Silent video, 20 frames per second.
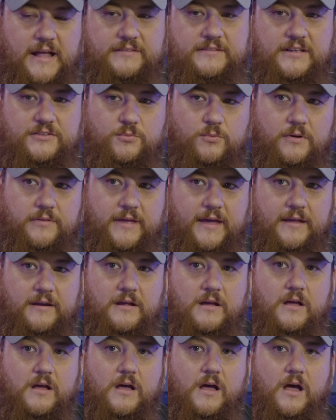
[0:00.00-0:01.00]
That's where
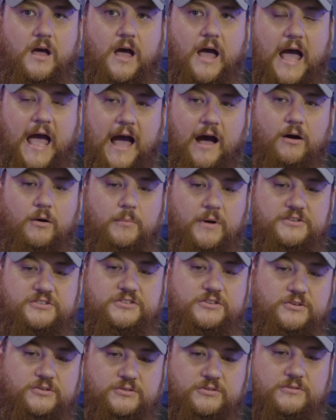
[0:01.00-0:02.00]
how much
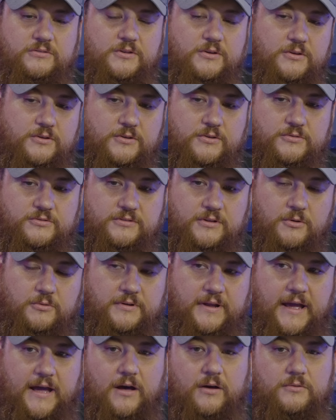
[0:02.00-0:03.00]
do you slow
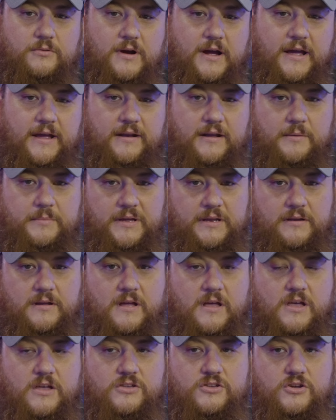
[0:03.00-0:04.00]
down, right? I mean,
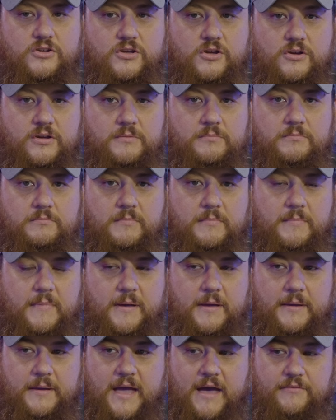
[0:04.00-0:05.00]
you can
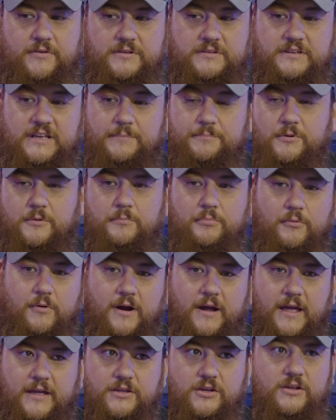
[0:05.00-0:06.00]
maybe have a deeper
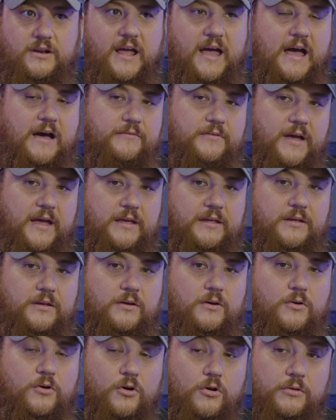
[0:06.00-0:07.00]
brake. You can have
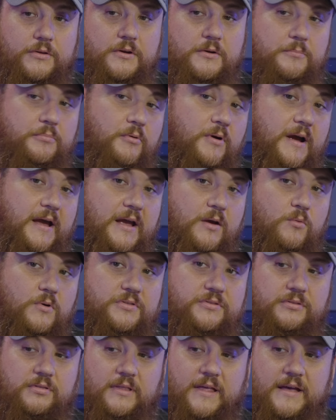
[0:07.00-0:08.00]
a earlier brake
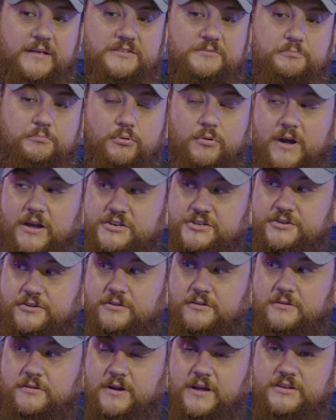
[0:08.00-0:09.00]
with less
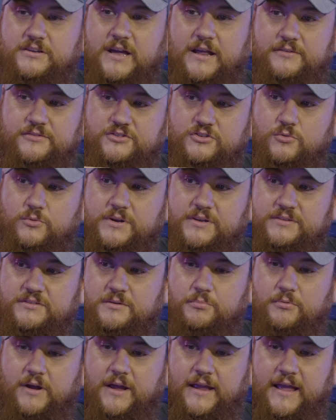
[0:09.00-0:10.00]
pressure and kind of squeeze the
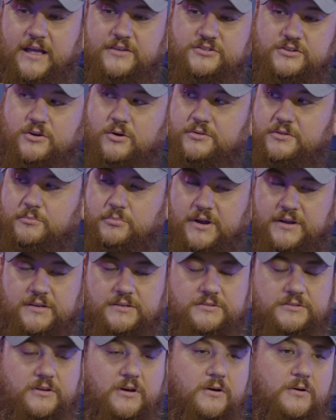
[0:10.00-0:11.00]
brake as you go into the
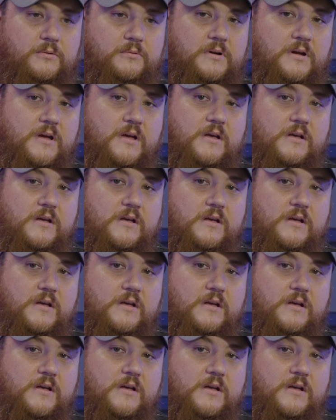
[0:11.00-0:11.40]
braking zone.